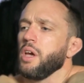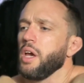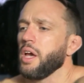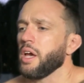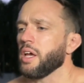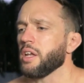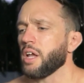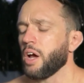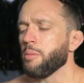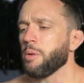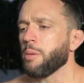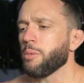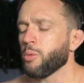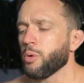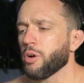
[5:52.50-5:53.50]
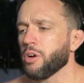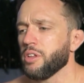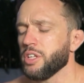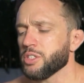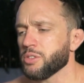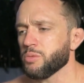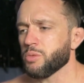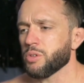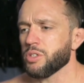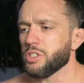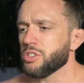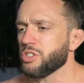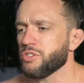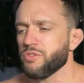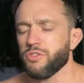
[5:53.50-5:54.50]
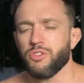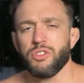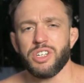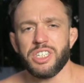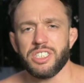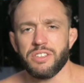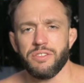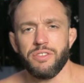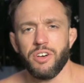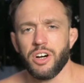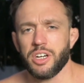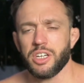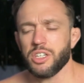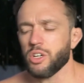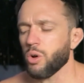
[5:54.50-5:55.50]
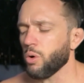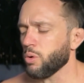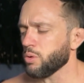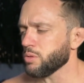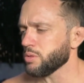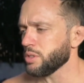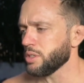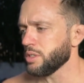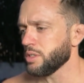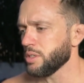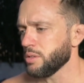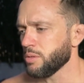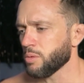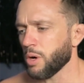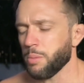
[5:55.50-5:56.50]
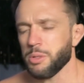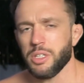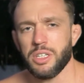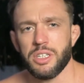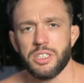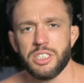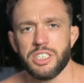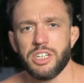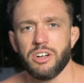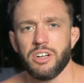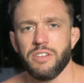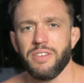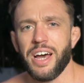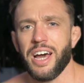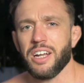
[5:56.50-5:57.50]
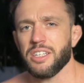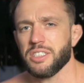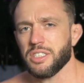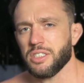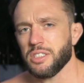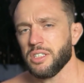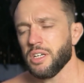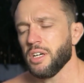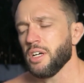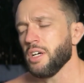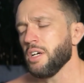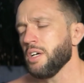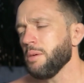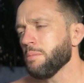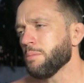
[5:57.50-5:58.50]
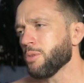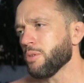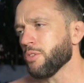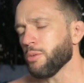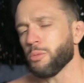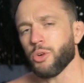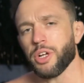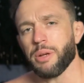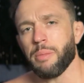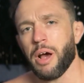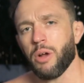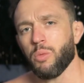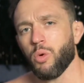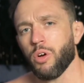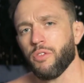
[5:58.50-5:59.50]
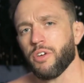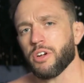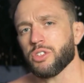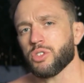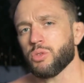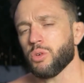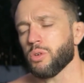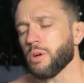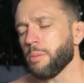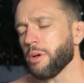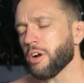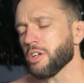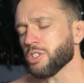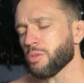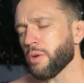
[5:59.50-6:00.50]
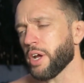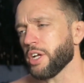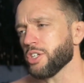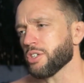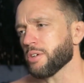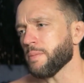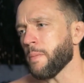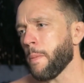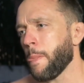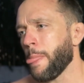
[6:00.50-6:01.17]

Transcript: And I remember we are in this, we're, it's freezing fucking cold. We're up in the Sierra Nevadas in the Marine Mountain Warfare School. I'm there as a ranger.